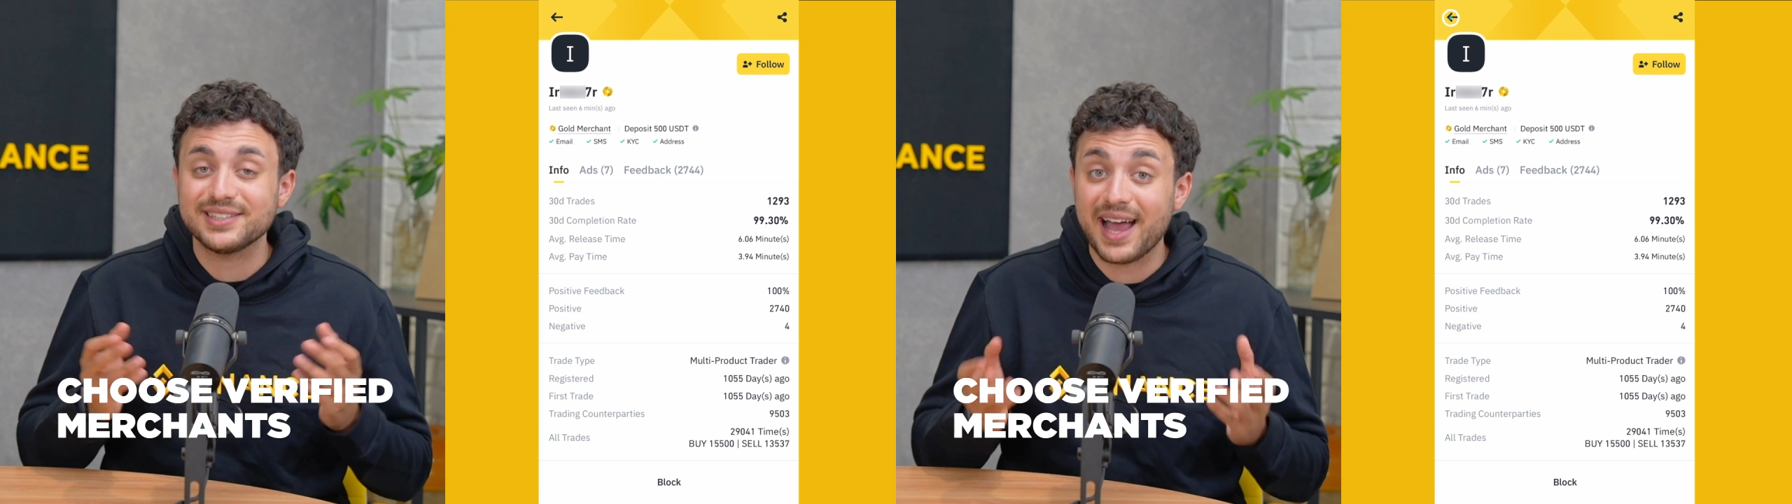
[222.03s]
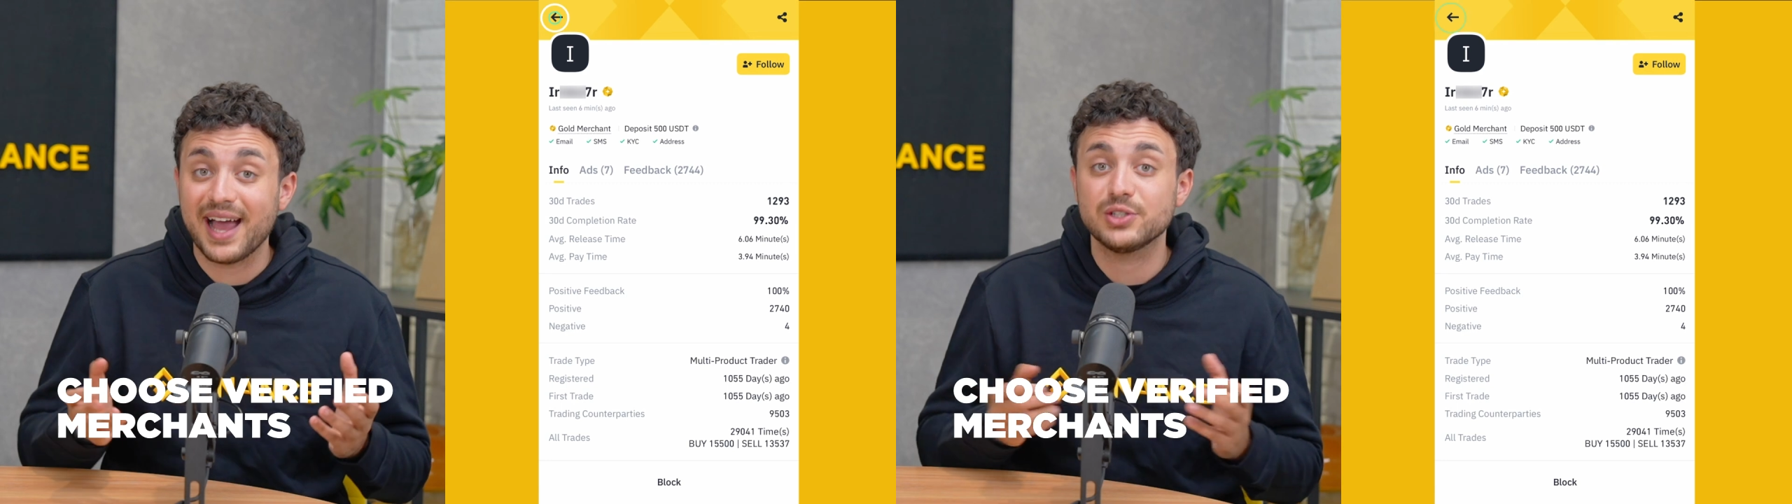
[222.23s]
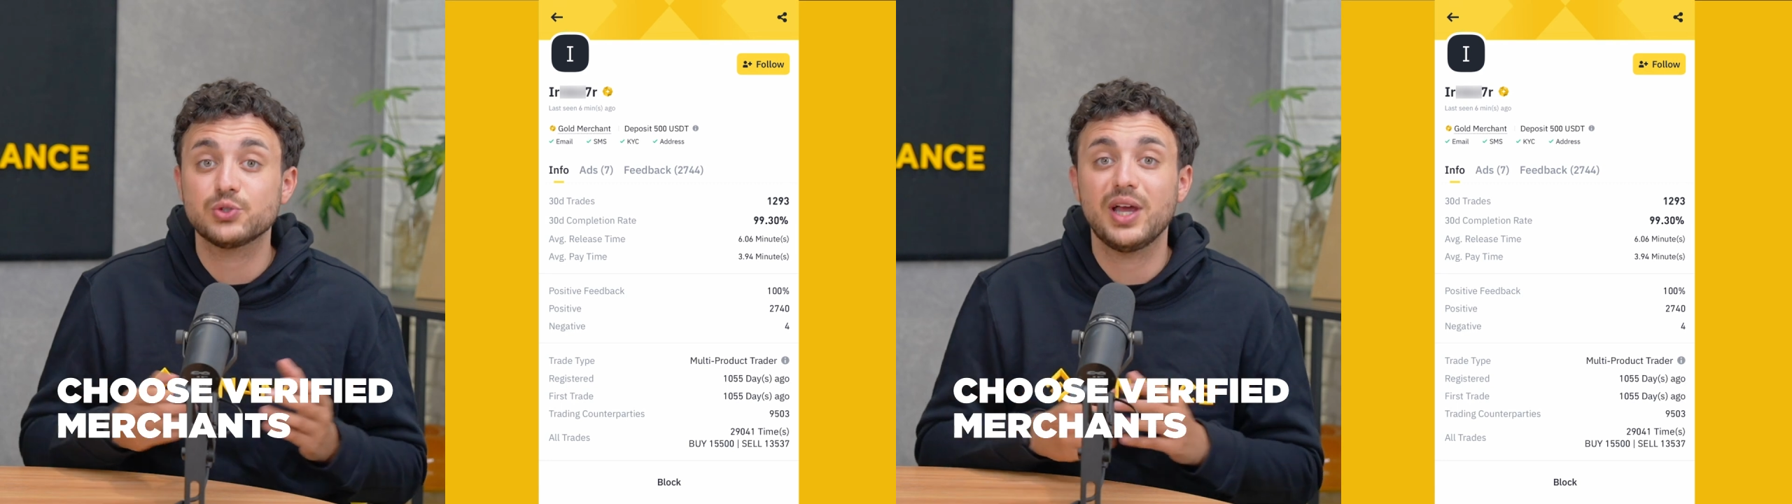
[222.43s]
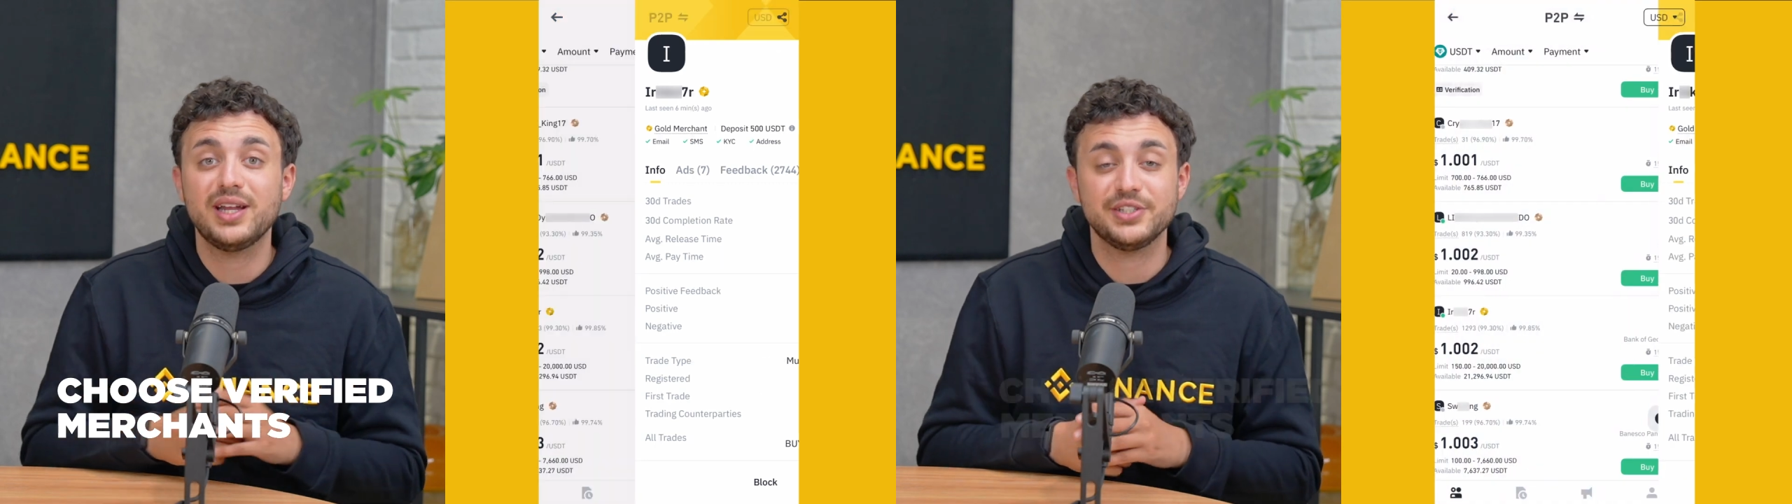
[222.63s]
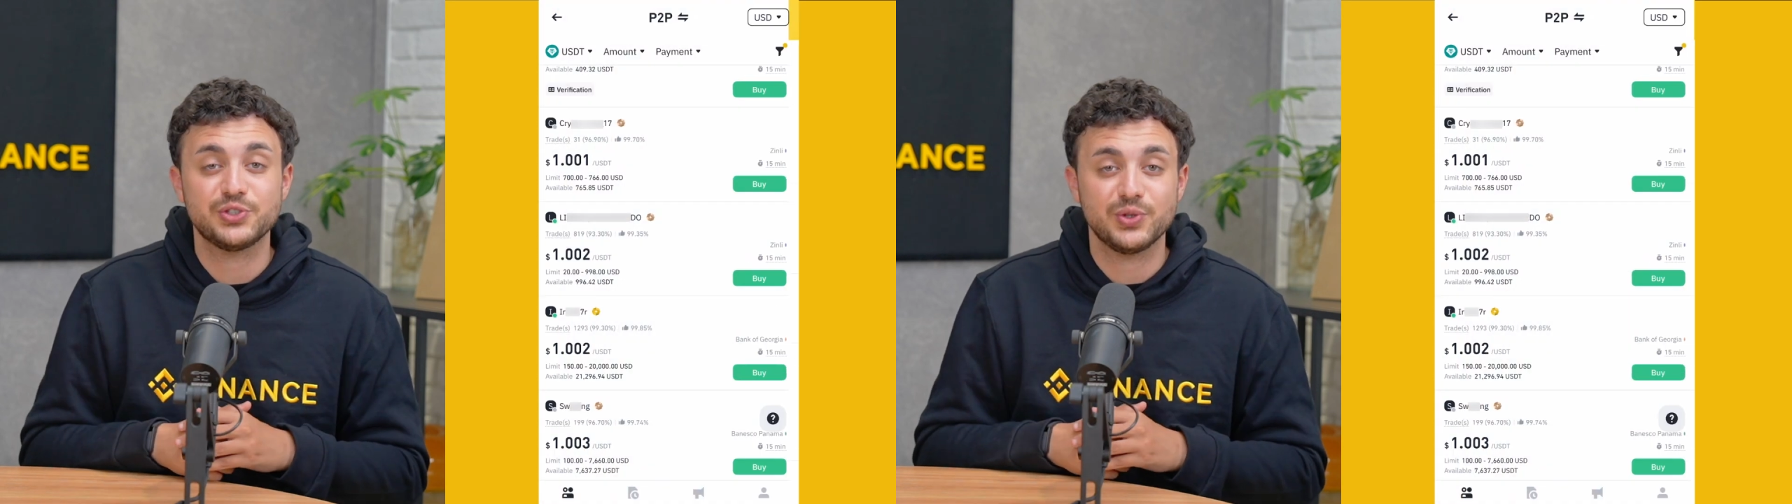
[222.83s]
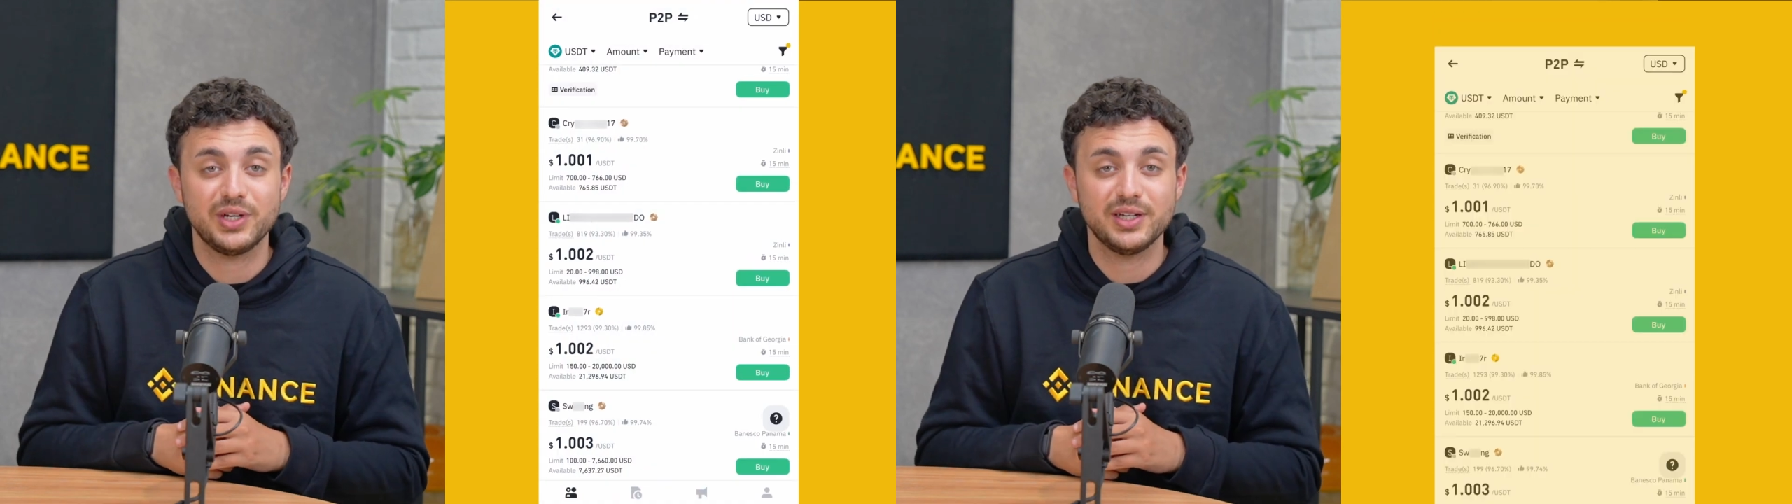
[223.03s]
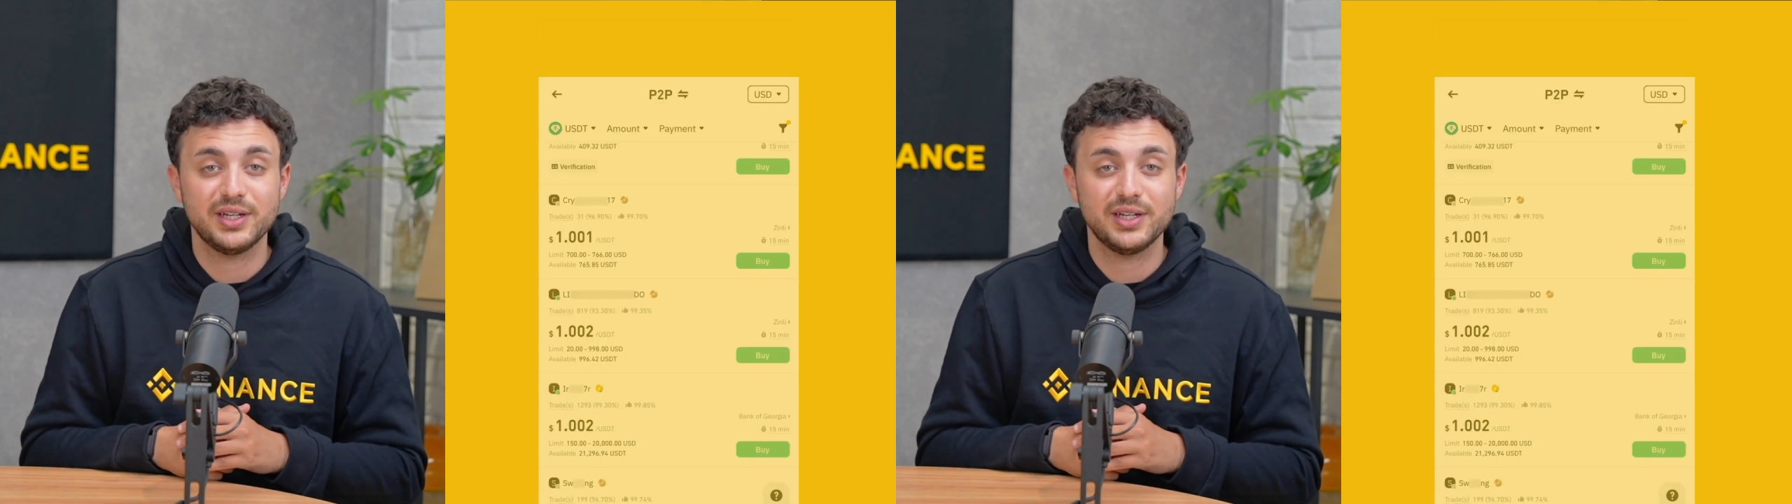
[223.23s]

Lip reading: and trade history.